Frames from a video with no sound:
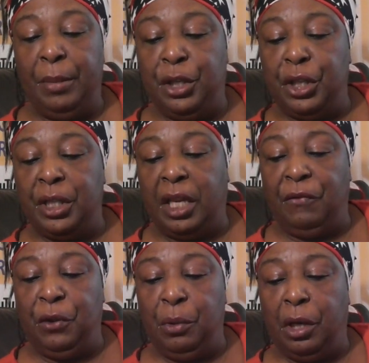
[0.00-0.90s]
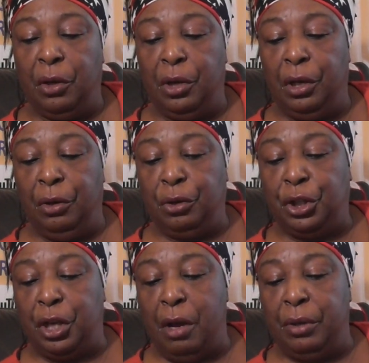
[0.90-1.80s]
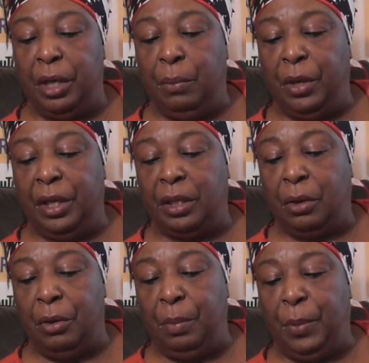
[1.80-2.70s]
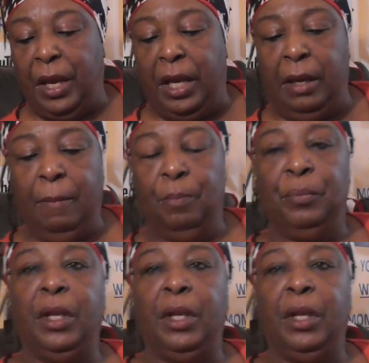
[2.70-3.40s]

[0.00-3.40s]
me just give you a good little show you what it's going to be.